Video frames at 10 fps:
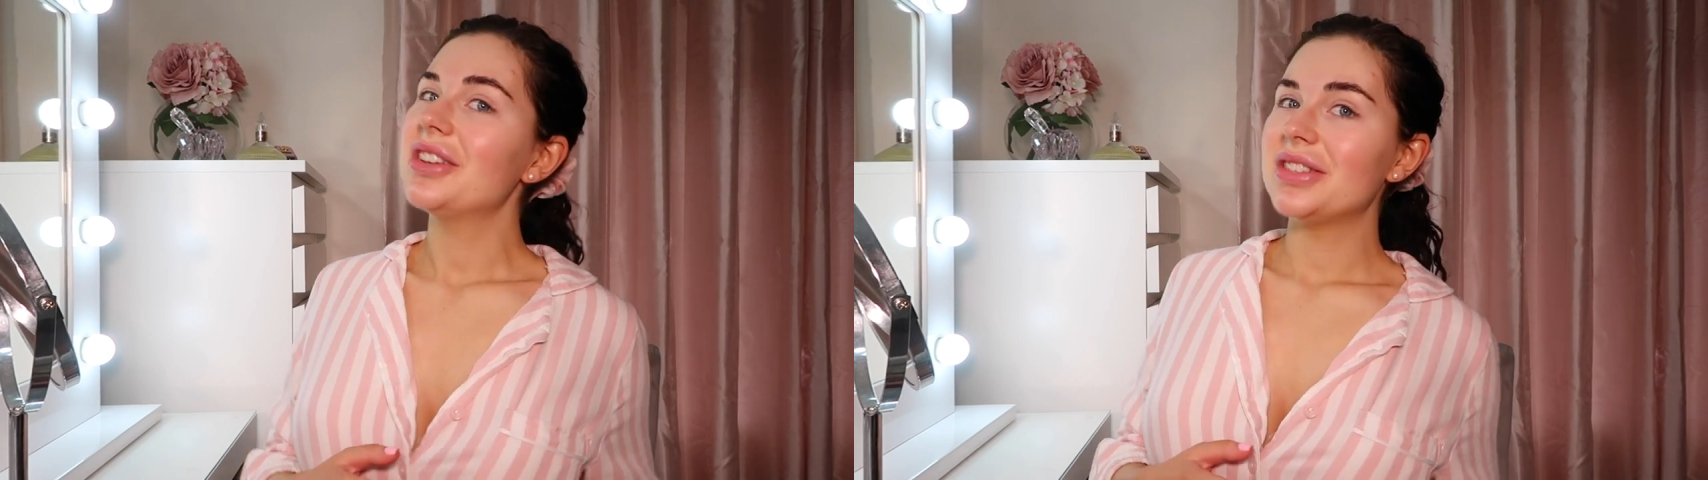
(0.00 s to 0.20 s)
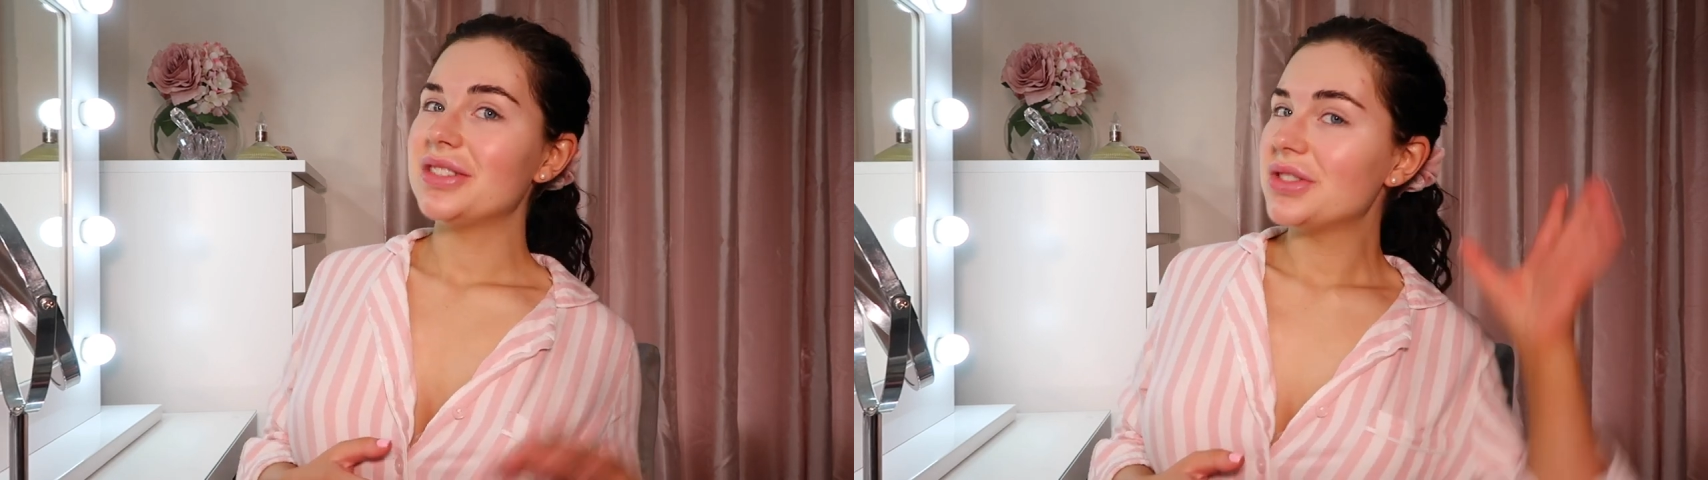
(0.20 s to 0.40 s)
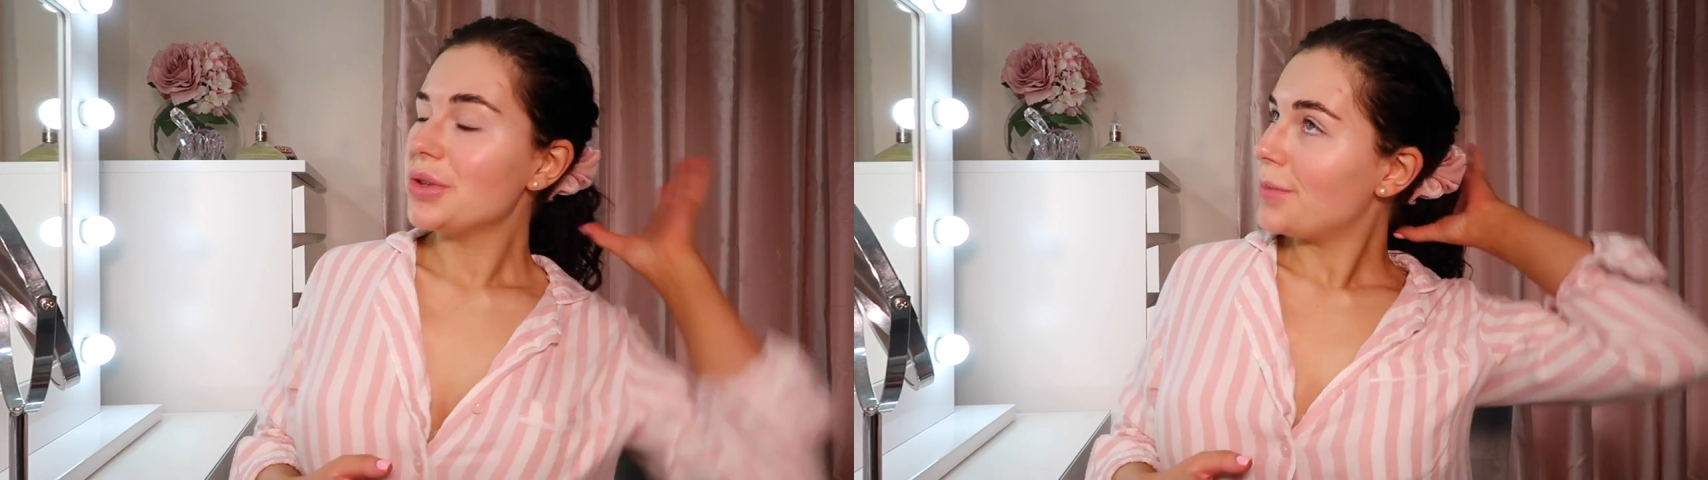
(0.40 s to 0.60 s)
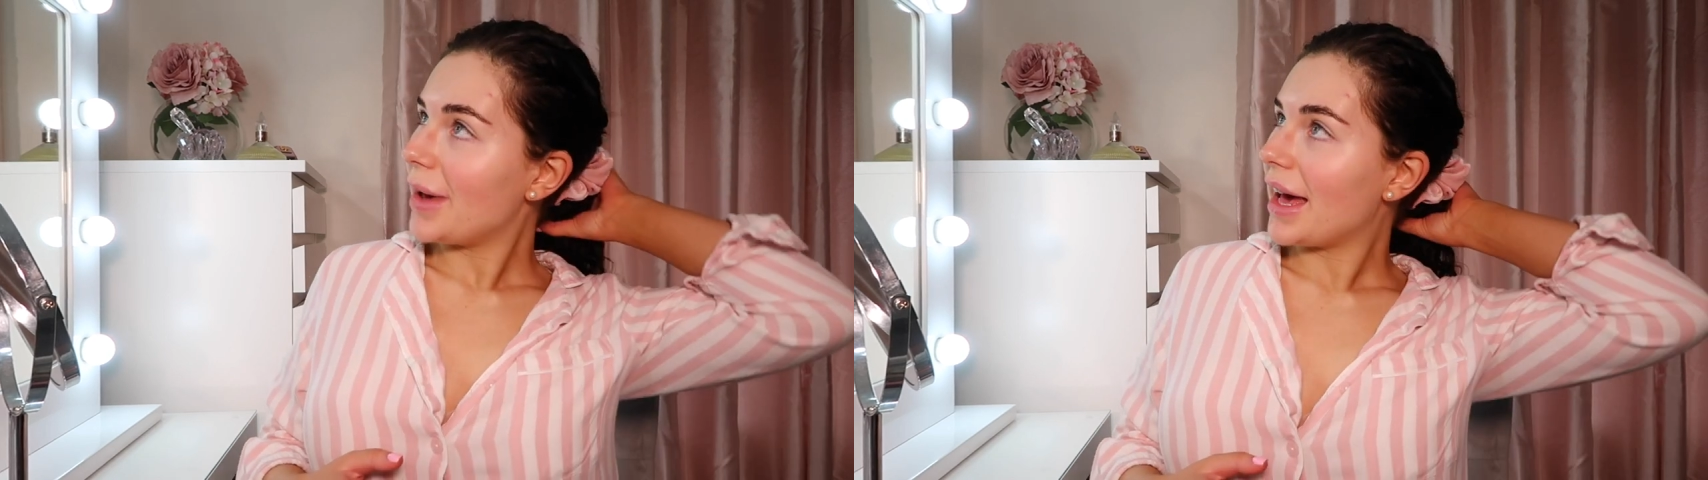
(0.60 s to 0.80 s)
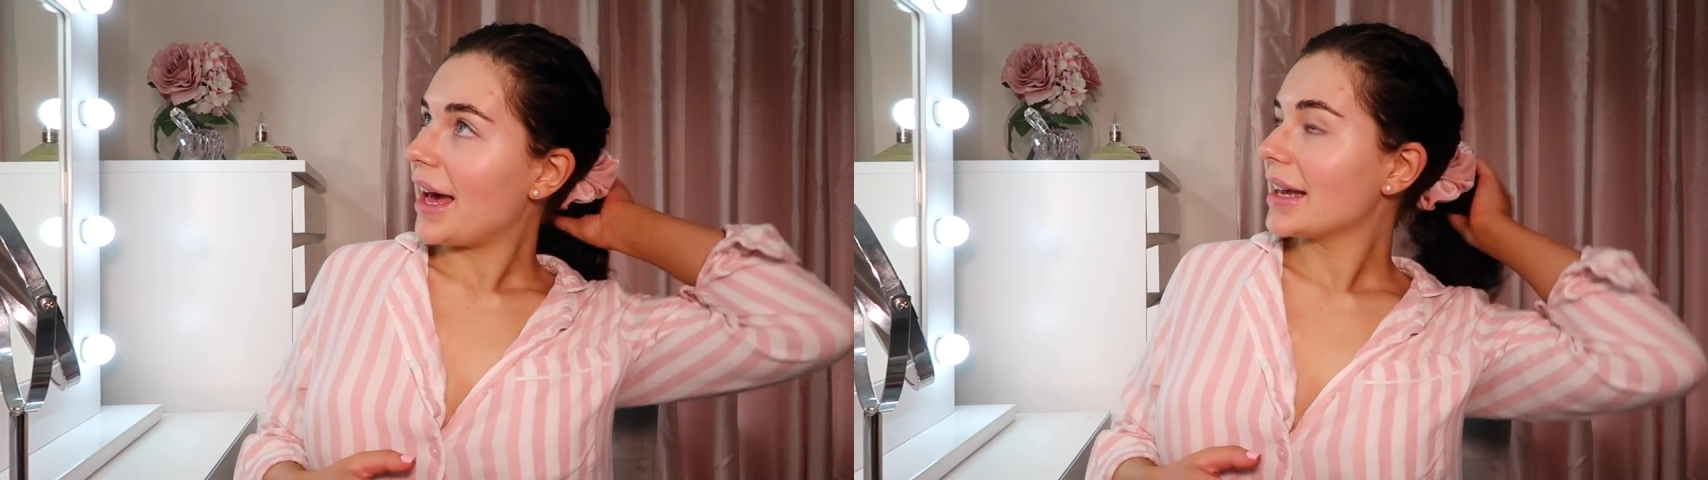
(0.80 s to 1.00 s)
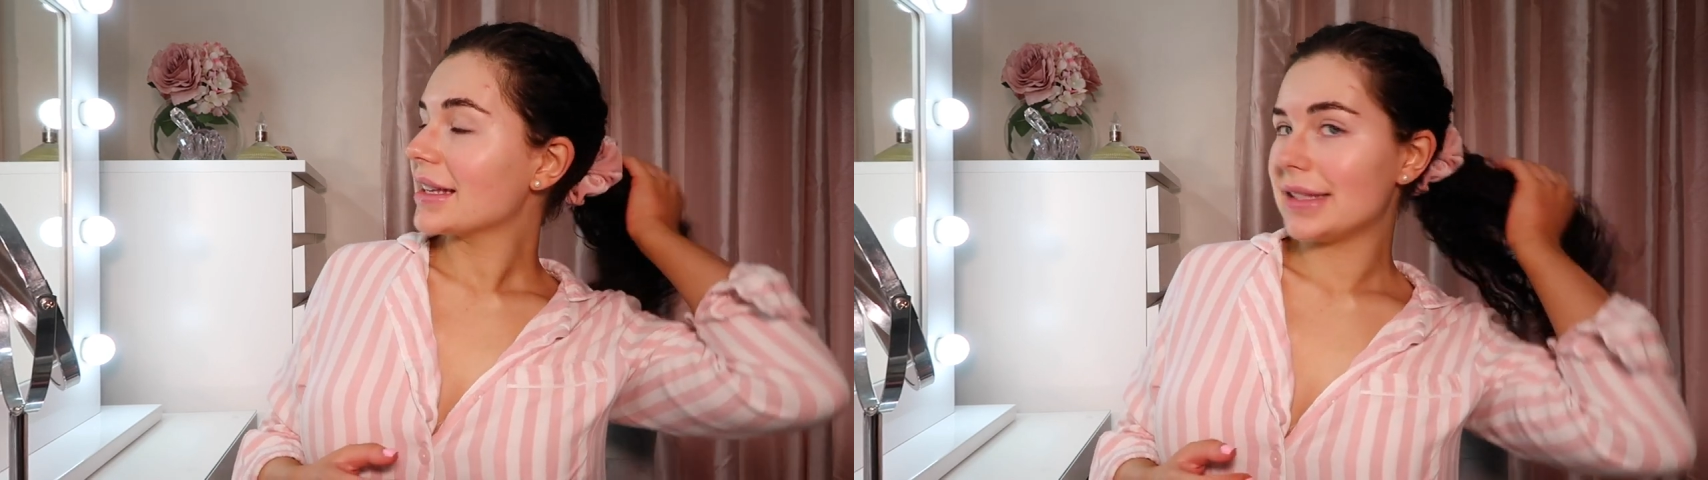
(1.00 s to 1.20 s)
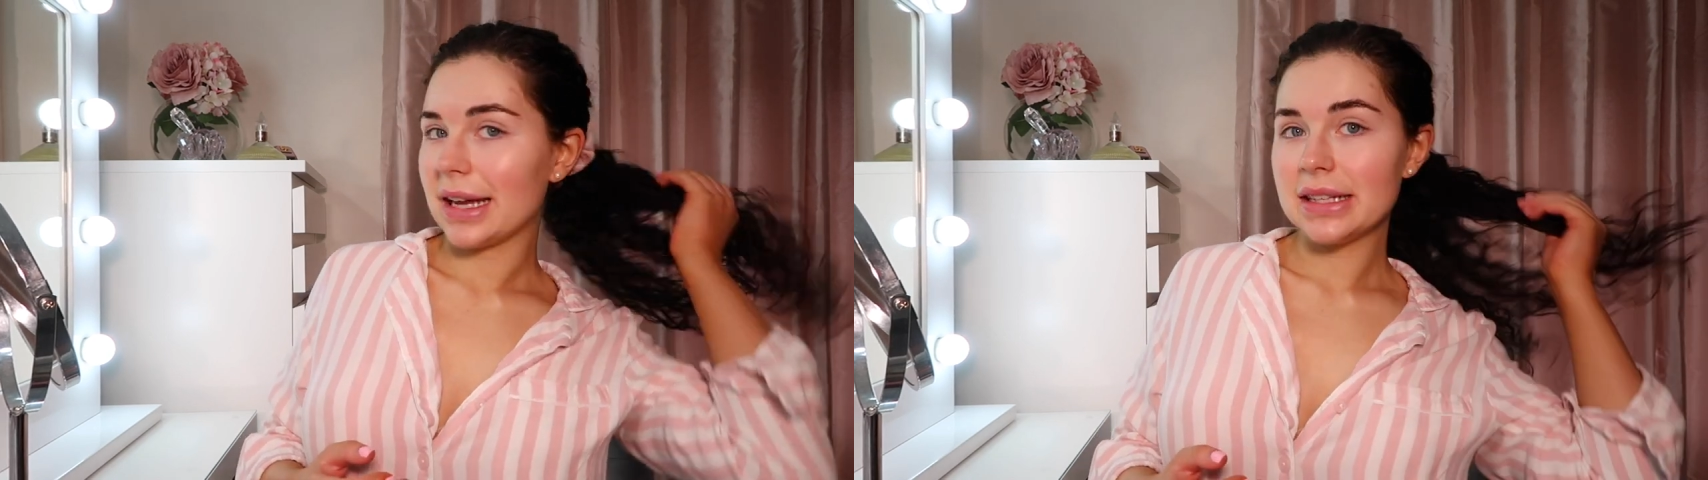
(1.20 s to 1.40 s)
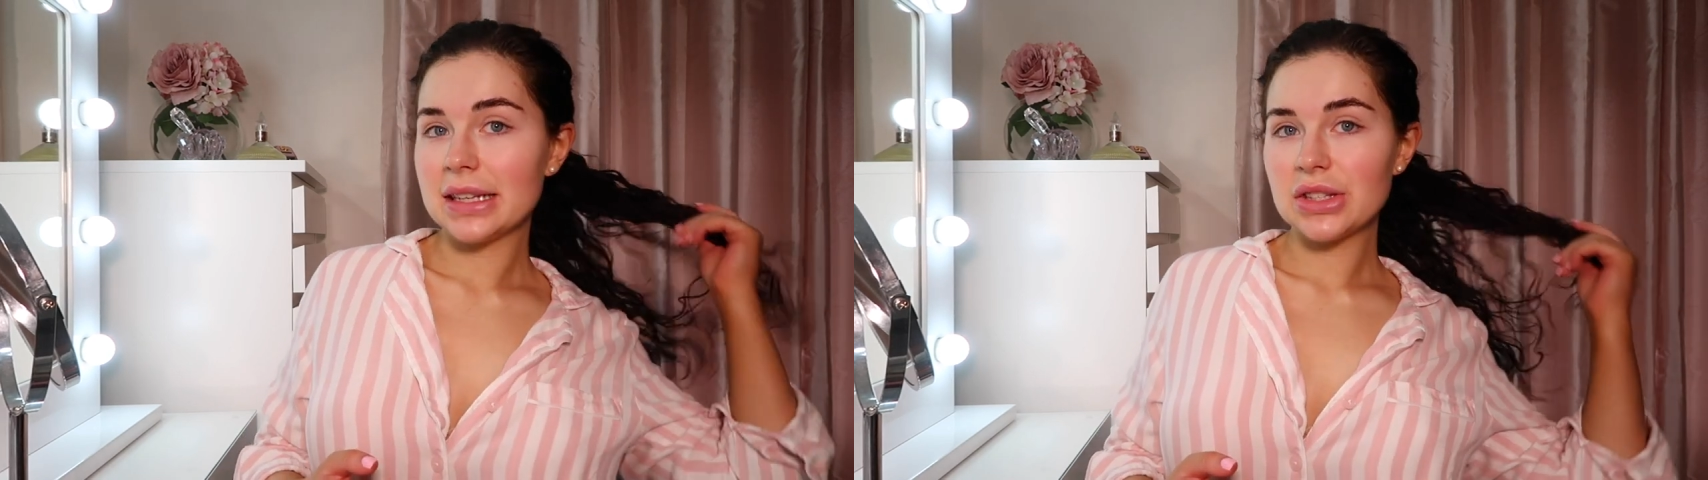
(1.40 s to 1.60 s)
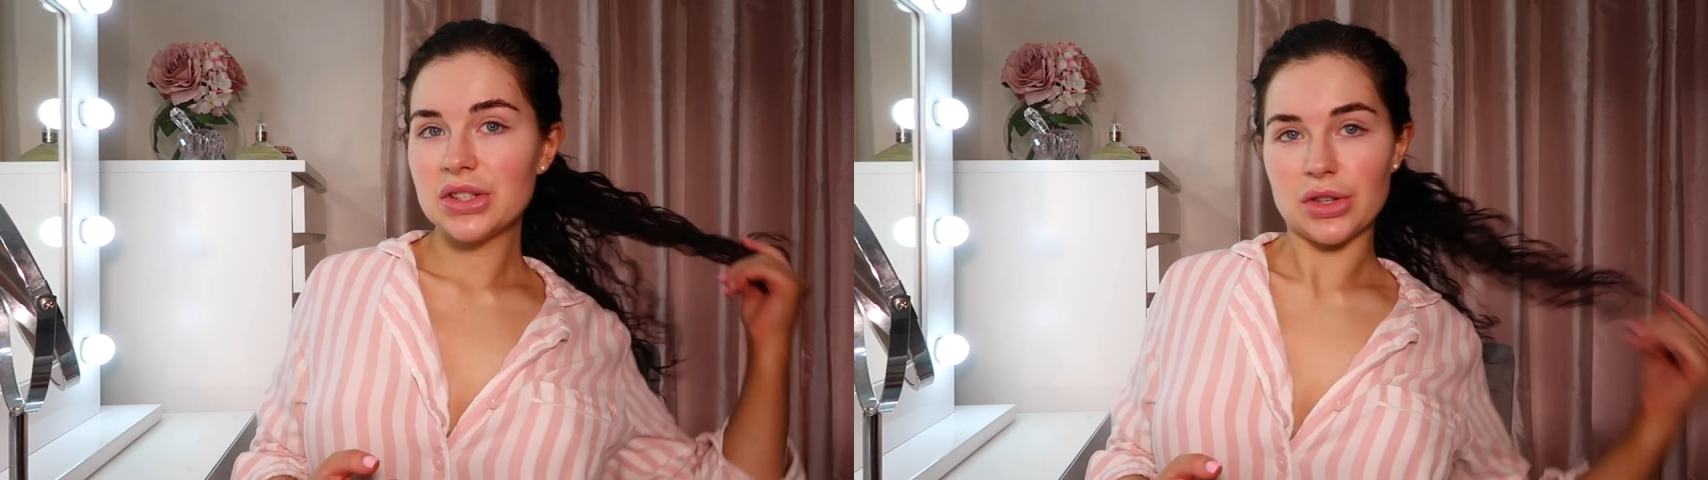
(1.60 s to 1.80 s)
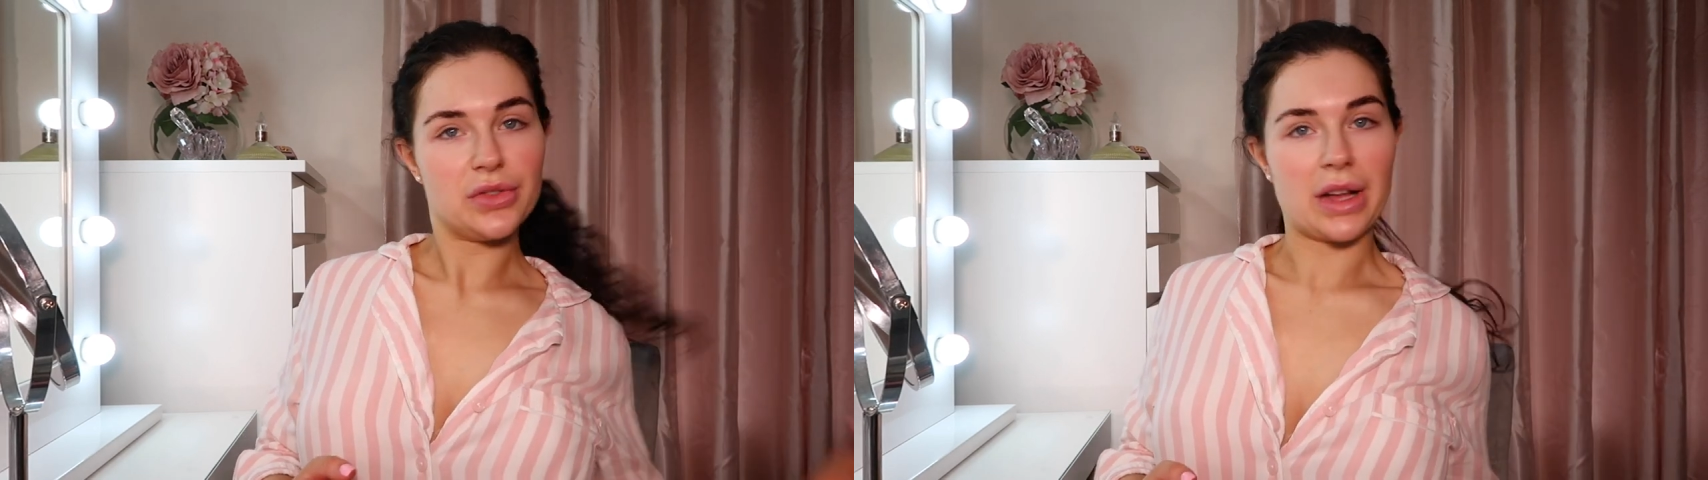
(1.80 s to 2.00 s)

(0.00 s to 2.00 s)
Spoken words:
Super exciting stuff,